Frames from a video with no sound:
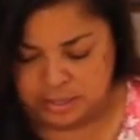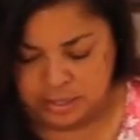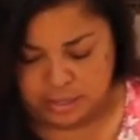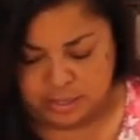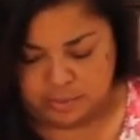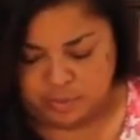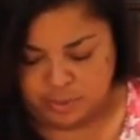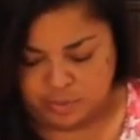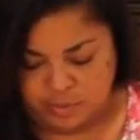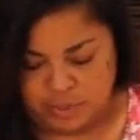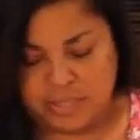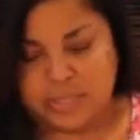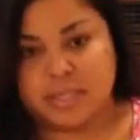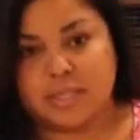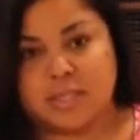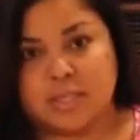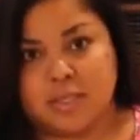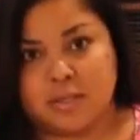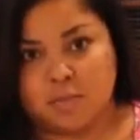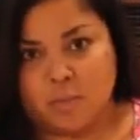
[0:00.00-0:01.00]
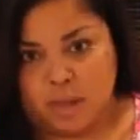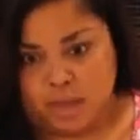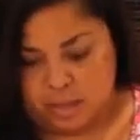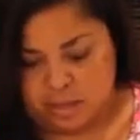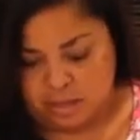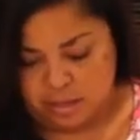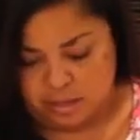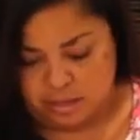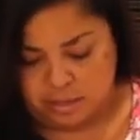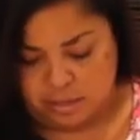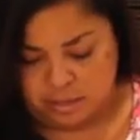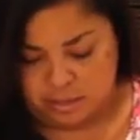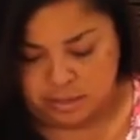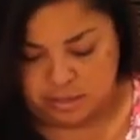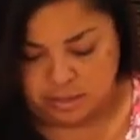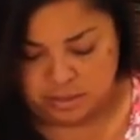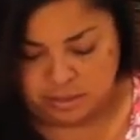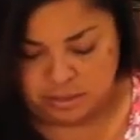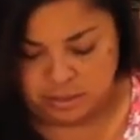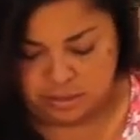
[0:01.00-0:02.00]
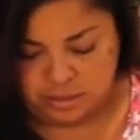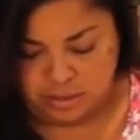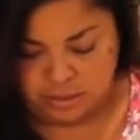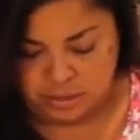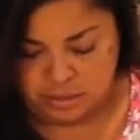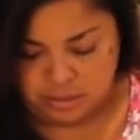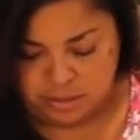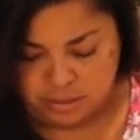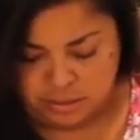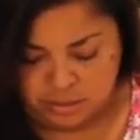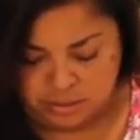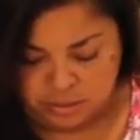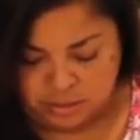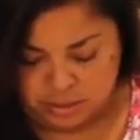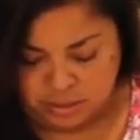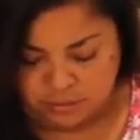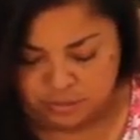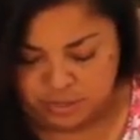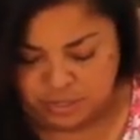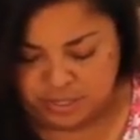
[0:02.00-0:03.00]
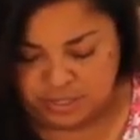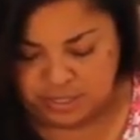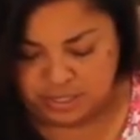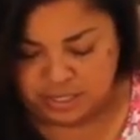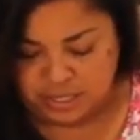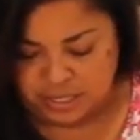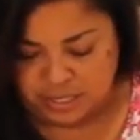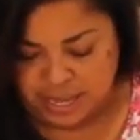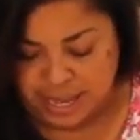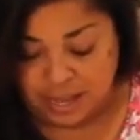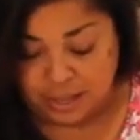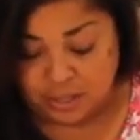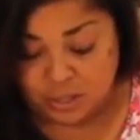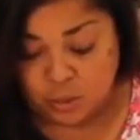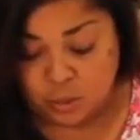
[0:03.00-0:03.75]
And I'm going to mix this as well. So if you can see that.